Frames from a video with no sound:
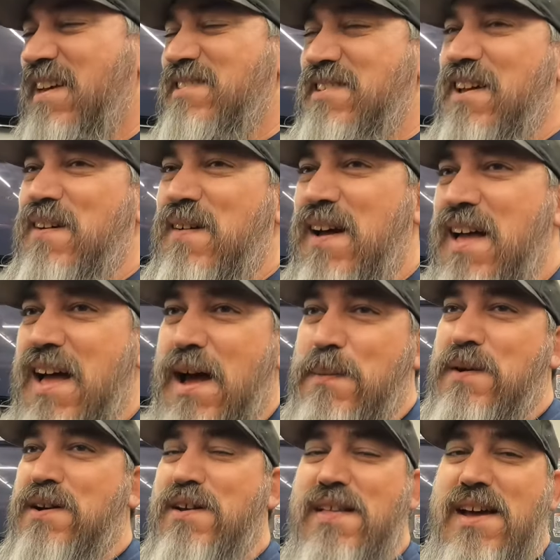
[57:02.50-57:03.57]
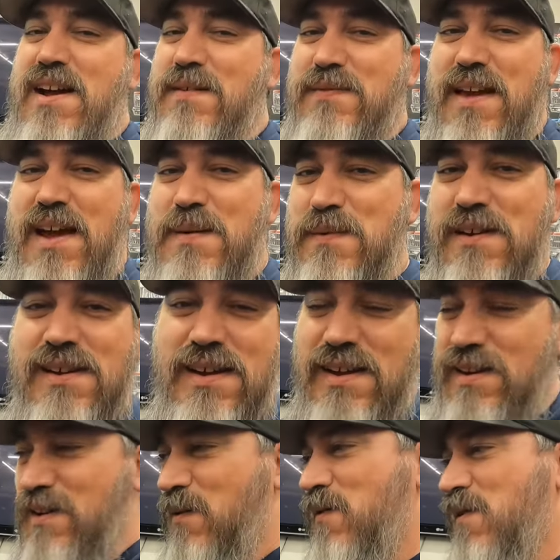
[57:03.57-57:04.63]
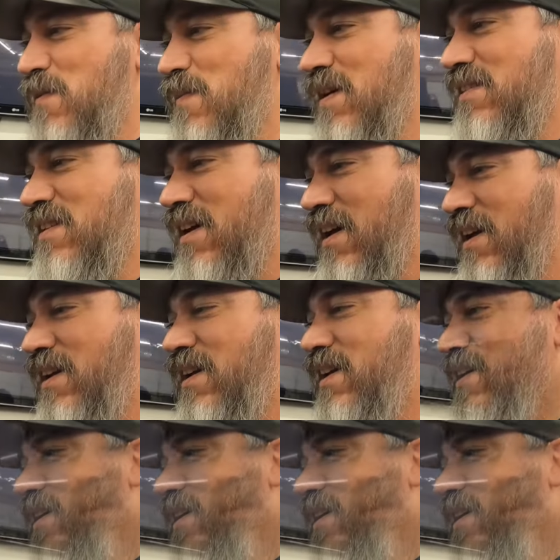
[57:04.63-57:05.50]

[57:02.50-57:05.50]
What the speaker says: So I'm going to do that off camera. Don't worry about that.